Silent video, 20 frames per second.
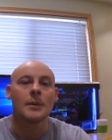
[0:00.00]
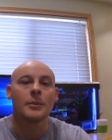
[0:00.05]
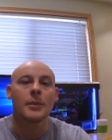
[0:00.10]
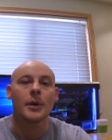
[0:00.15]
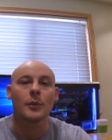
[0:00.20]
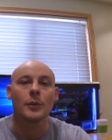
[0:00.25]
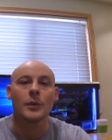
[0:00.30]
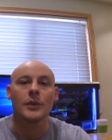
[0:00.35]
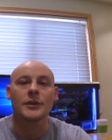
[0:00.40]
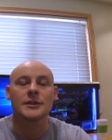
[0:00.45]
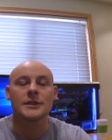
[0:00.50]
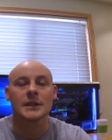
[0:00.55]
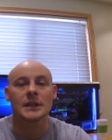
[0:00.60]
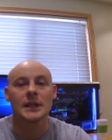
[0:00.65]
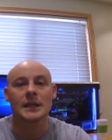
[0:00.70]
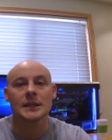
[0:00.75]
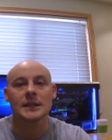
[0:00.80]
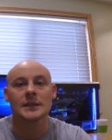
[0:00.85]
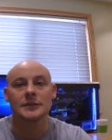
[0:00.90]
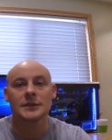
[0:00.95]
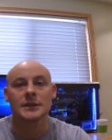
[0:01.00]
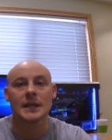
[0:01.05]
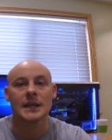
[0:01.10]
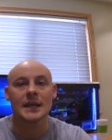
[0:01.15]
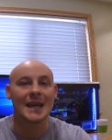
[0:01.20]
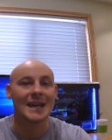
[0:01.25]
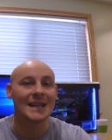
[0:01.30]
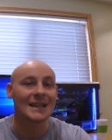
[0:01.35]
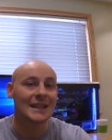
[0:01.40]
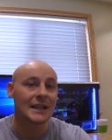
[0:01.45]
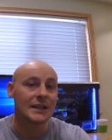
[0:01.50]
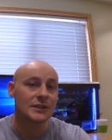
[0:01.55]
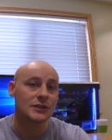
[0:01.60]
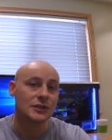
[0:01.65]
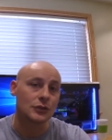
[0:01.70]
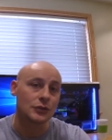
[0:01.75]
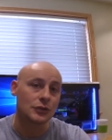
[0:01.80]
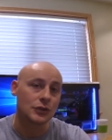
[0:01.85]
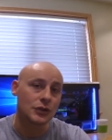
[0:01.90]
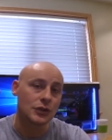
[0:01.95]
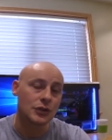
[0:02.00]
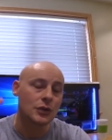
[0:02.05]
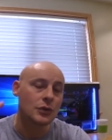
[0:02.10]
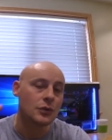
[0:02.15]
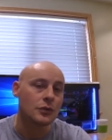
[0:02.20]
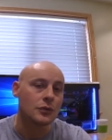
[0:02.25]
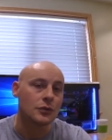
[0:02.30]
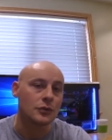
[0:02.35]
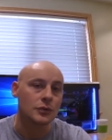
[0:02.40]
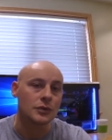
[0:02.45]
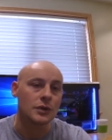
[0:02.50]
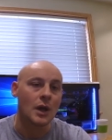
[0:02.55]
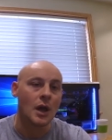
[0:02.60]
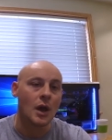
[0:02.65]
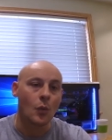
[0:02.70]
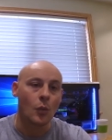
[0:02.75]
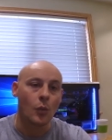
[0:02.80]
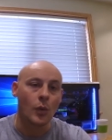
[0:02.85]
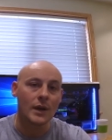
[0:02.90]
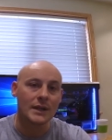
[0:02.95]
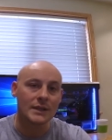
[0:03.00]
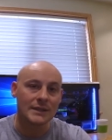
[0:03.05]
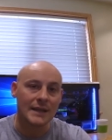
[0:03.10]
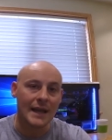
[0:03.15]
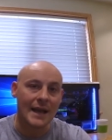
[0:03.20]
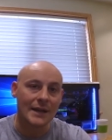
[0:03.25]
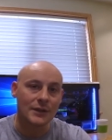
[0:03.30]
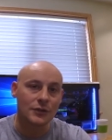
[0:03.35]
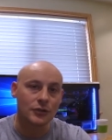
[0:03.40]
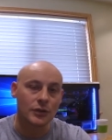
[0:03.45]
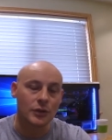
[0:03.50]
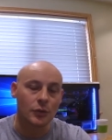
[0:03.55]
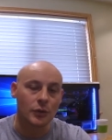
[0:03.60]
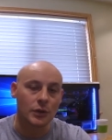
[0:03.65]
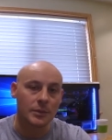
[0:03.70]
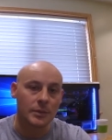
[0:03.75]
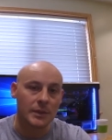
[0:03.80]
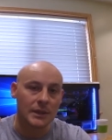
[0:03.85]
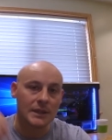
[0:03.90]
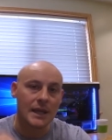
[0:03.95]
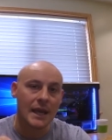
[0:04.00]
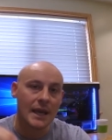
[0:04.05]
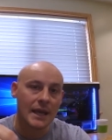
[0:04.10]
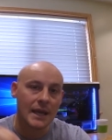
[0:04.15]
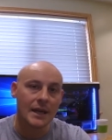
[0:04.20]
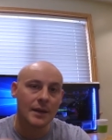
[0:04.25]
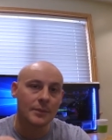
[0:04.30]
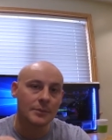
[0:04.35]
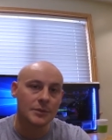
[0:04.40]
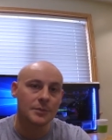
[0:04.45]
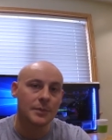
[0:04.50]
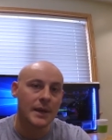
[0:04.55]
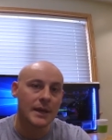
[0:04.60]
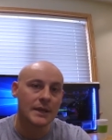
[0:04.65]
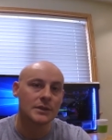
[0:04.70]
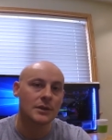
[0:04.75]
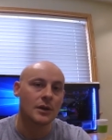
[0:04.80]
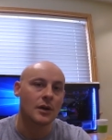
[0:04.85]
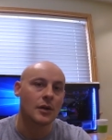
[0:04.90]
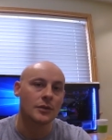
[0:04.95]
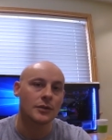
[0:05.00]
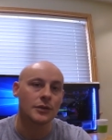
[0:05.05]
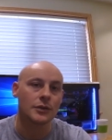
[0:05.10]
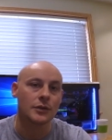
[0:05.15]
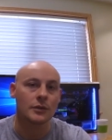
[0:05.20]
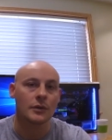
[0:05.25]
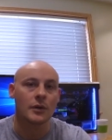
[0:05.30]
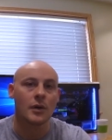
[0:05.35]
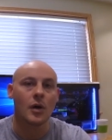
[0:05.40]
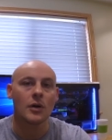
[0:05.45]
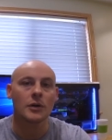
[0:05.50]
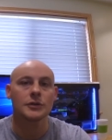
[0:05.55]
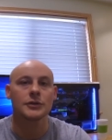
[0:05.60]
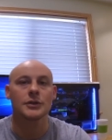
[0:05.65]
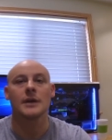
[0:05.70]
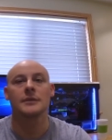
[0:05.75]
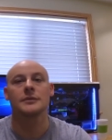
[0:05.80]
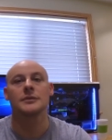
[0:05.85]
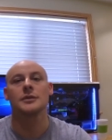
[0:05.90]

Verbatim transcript: but with selective sync, it lets you choose what is actually going to be taking up space on your hard drive.